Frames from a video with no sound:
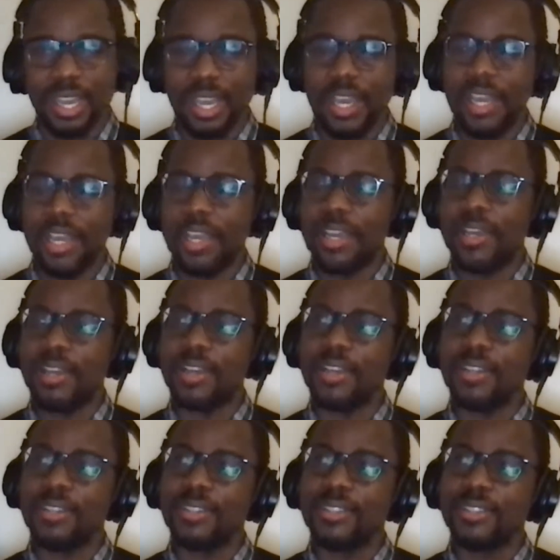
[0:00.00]

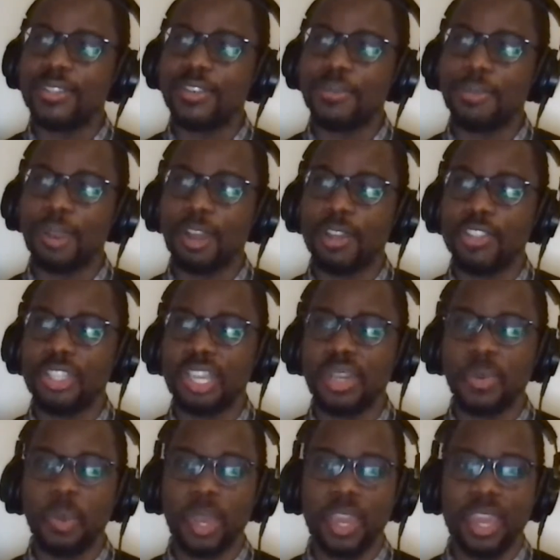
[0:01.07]
uh, sort of
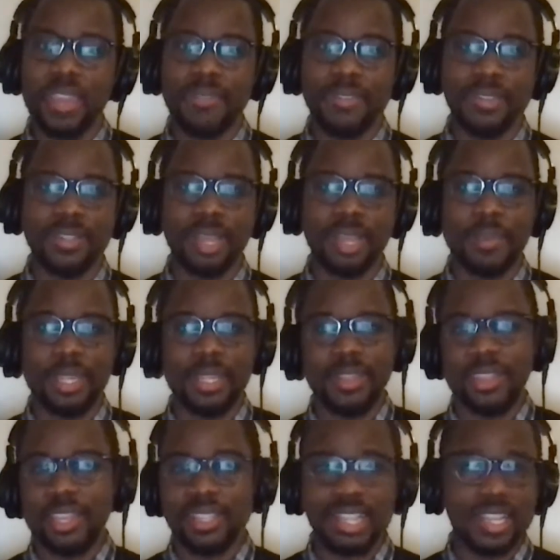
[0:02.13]
blockchain wave, and I mean
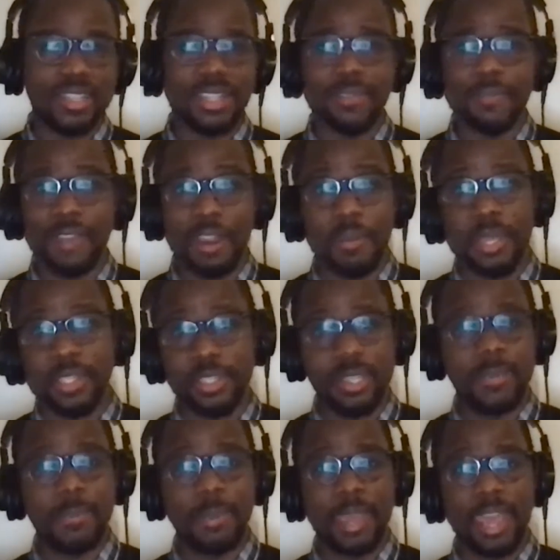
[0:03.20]
things like the environmental
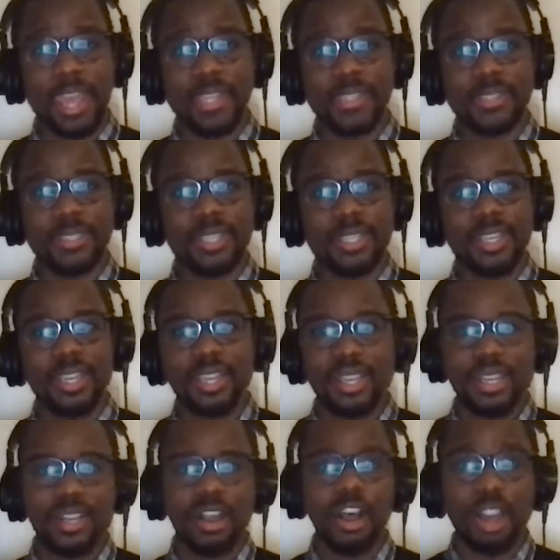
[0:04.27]
impact
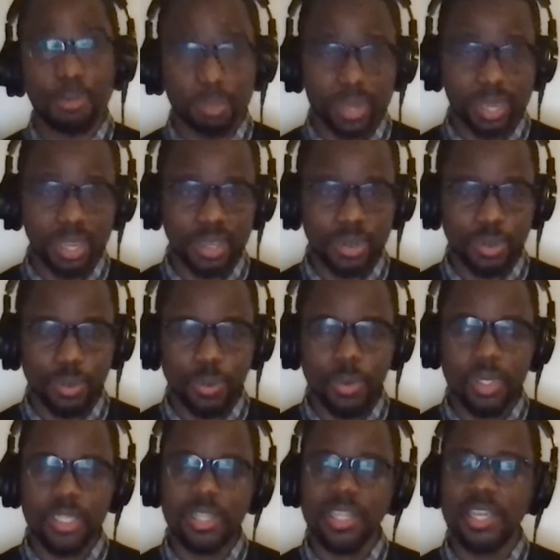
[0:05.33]
can't be
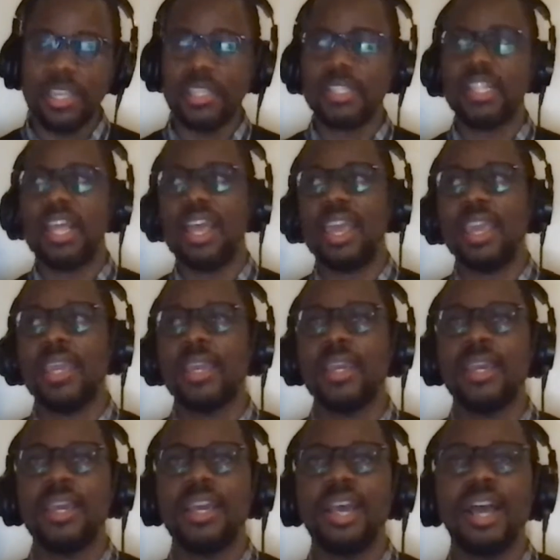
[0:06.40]
ignored. Things like
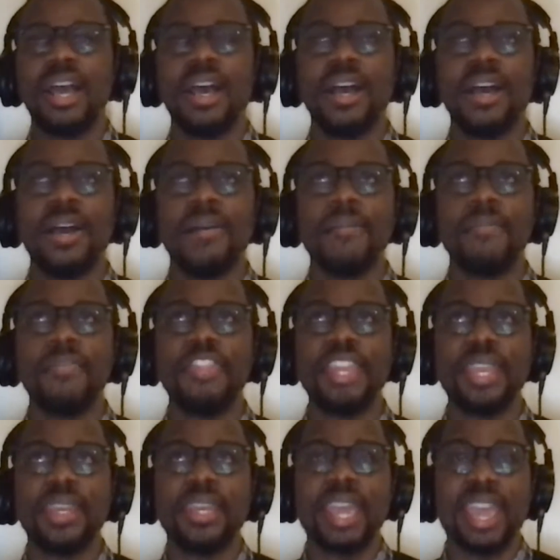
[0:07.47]
um,
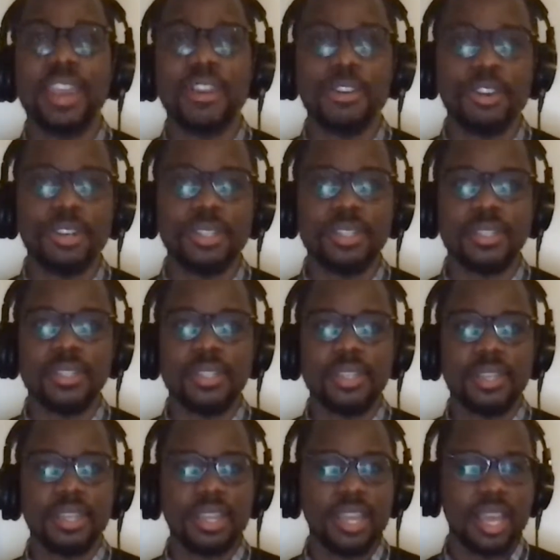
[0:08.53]
the inherent,
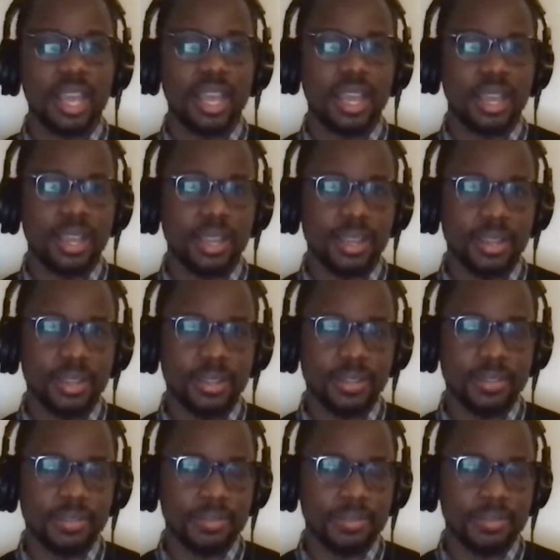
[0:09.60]
uh,